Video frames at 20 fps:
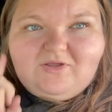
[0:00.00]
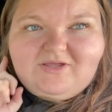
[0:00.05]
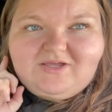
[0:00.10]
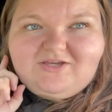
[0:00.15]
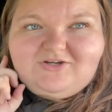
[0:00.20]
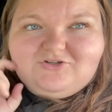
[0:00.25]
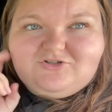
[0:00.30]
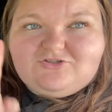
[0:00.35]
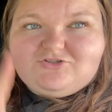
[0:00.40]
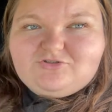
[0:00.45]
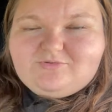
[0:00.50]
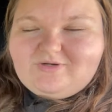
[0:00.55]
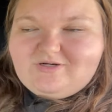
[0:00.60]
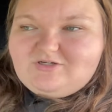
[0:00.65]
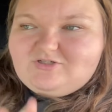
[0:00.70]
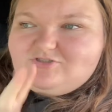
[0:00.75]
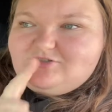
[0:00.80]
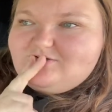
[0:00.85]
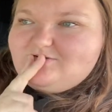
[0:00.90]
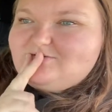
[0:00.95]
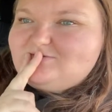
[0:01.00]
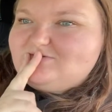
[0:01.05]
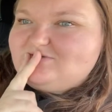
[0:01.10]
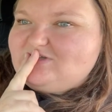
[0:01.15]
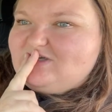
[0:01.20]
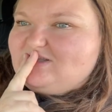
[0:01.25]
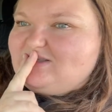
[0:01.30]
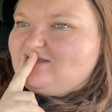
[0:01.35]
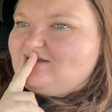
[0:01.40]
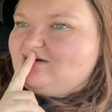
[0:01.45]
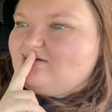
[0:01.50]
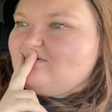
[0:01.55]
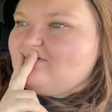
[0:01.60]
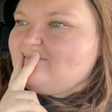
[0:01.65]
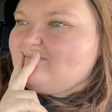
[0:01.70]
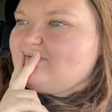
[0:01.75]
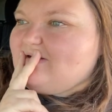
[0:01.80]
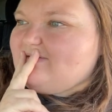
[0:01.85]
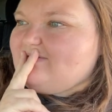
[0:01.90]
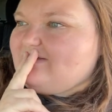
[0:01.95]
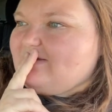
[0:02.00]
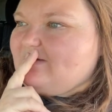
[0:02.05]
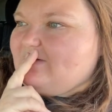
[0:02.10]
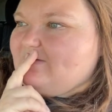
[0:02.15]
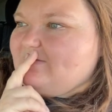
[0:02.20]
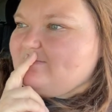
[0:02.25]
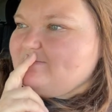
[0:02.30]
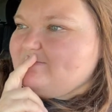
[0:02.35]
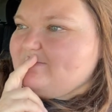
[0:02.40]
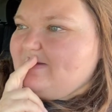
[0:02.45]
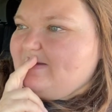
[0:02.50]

and Trader Joe's and then probably home.